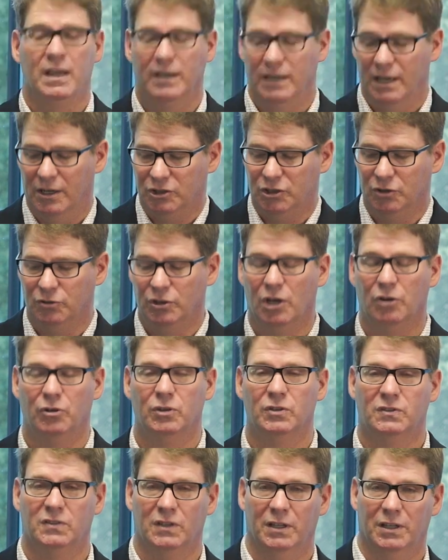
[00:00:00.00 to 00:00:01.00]
Now, as you'll
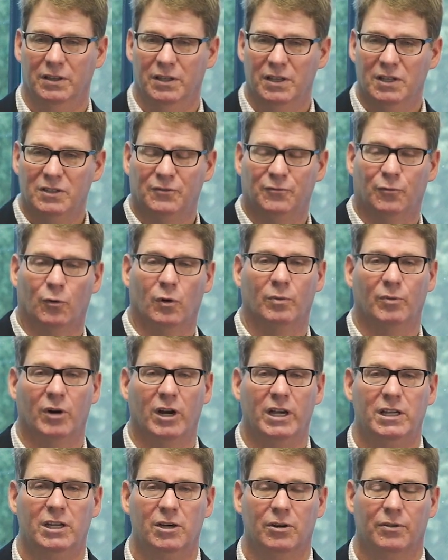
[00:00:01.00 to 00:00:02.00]
notice in this form
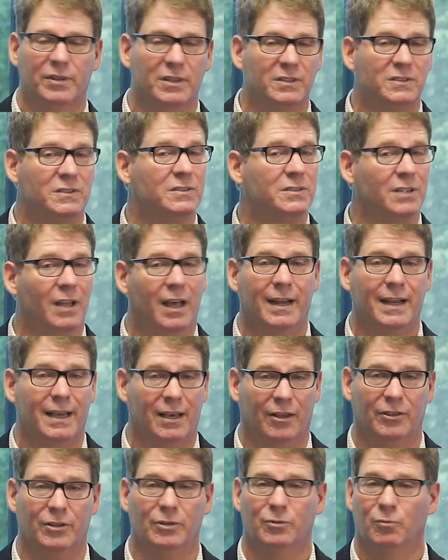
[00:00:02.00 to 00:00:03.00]
right here, this is not
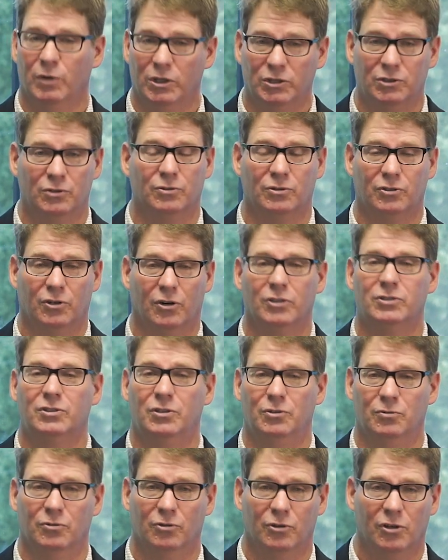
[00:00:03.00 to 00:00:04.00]
how the original
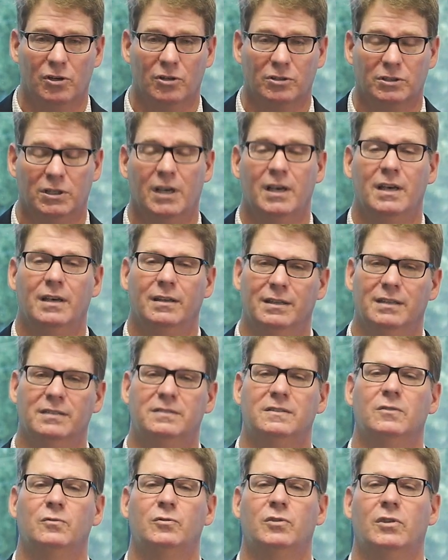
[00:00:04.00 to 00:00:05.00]
cartoon looked.
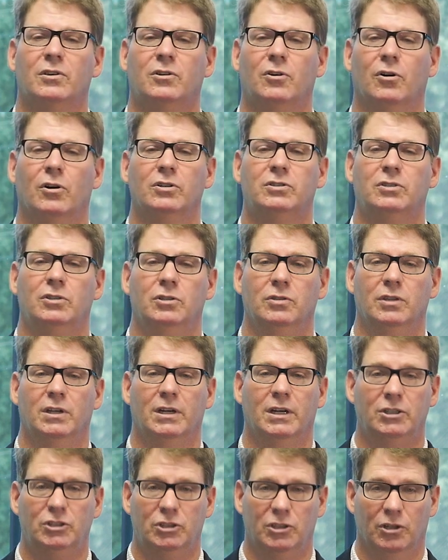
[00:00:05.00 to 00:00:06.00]
This is the cartoon
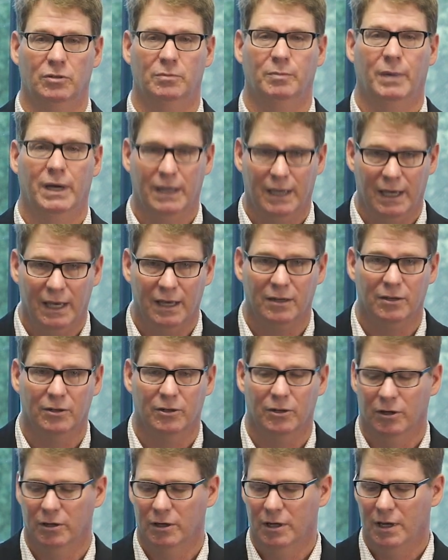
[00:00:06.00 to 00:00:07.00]
that I showed my
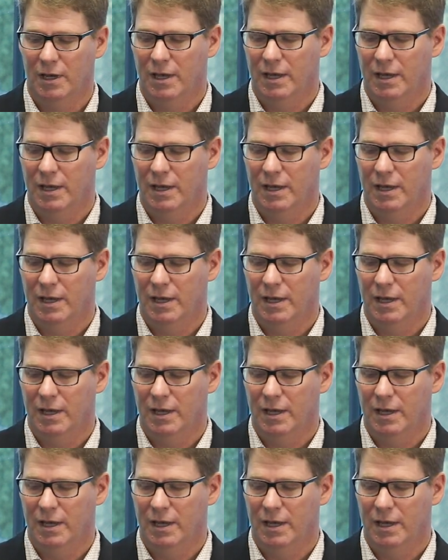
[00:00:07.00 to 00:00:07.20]
editor,